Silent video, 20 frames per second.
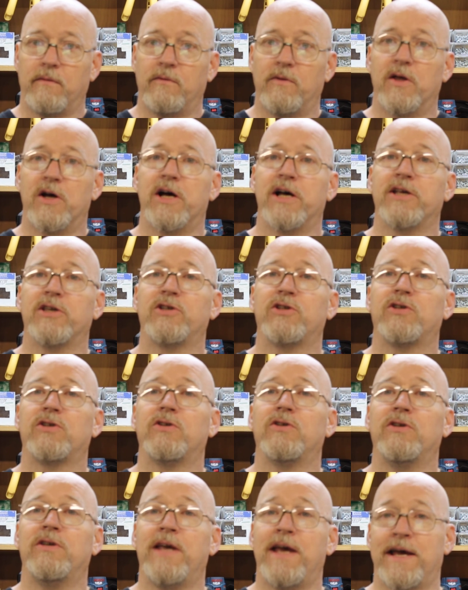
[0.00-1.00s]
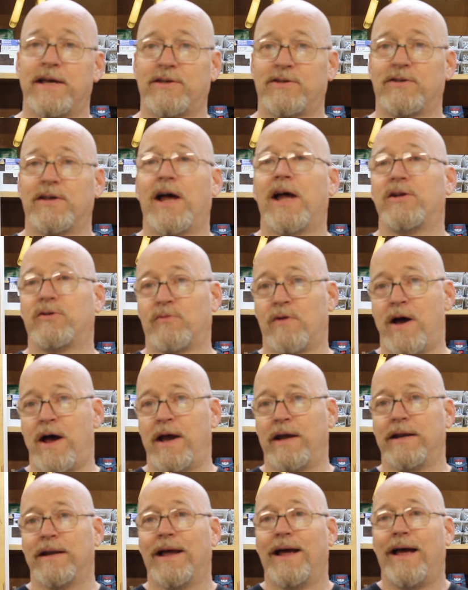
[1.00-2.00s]
Thus, yes, that's
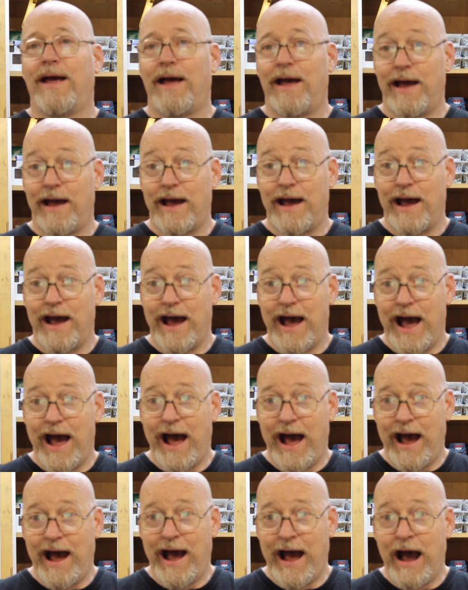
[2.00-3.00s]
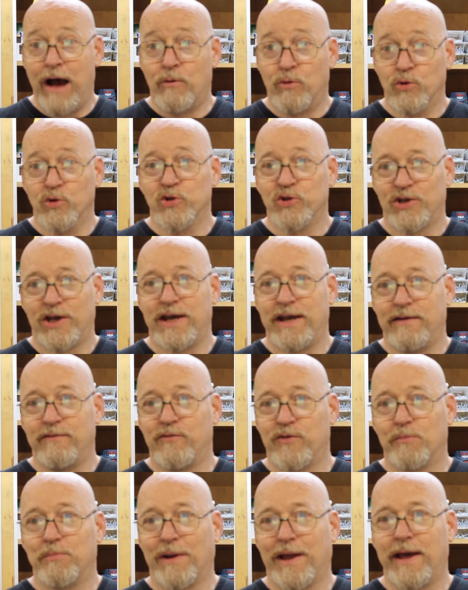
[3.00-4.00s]
right, I will
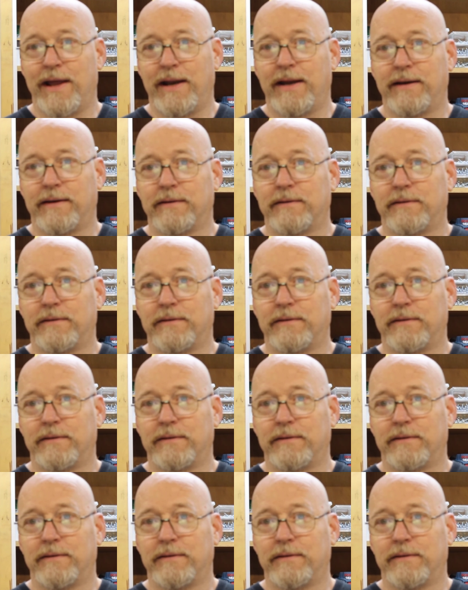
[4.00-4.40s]
save the planet.